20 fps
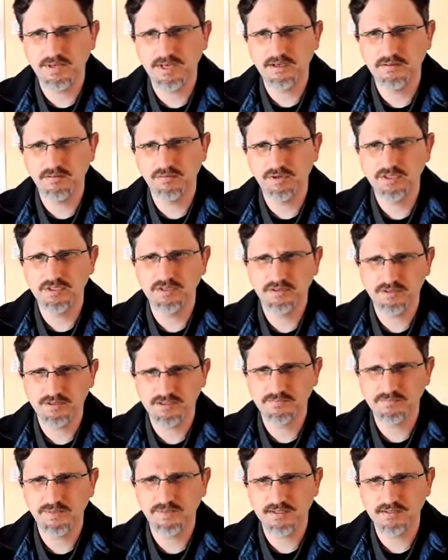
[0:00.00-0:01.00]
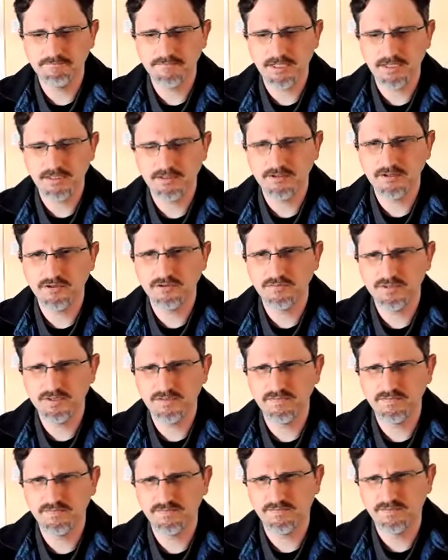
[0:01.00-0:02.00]
what to expect in terms
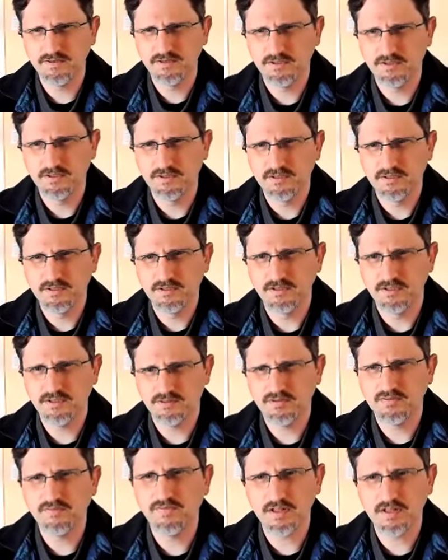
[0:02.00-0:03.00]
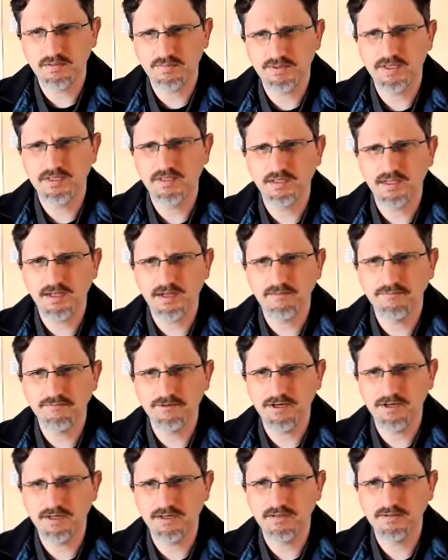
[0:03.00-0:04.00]
of developing a
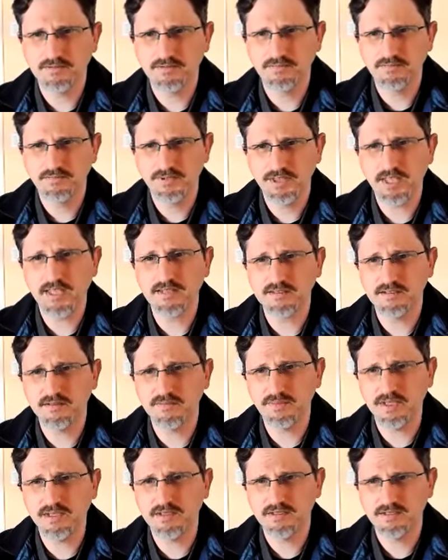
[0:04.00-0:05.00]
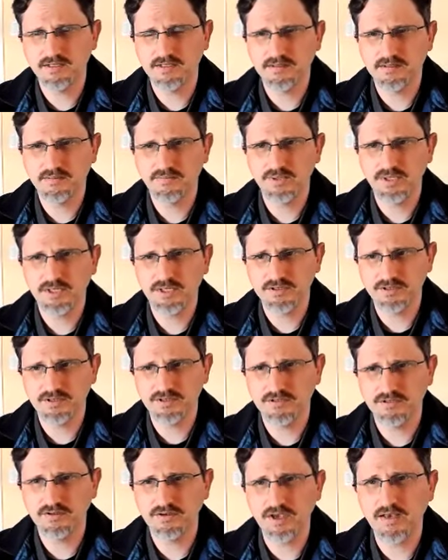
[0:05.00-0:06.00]
library. But that's the basic
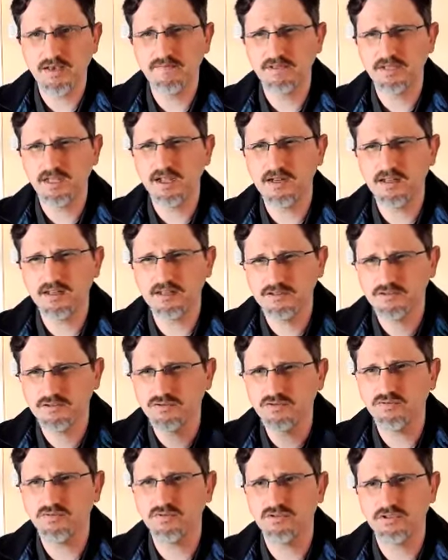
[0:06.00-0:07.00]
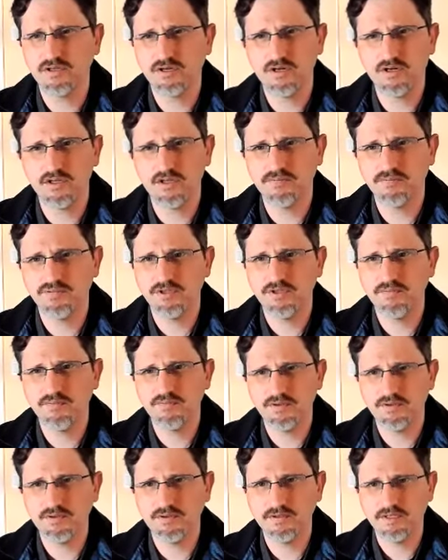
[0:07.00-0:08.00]
pictures. You have a lot of these tools already
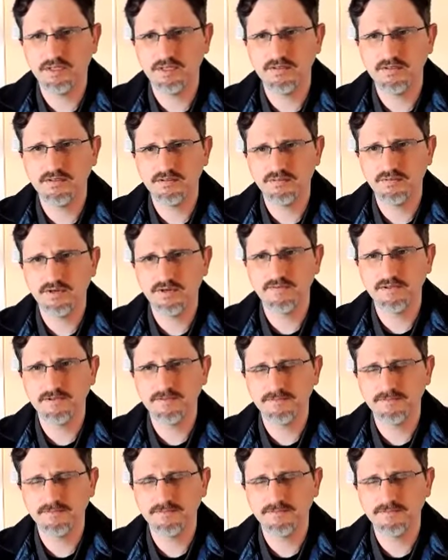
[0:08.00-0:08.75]
pre-built into Revit.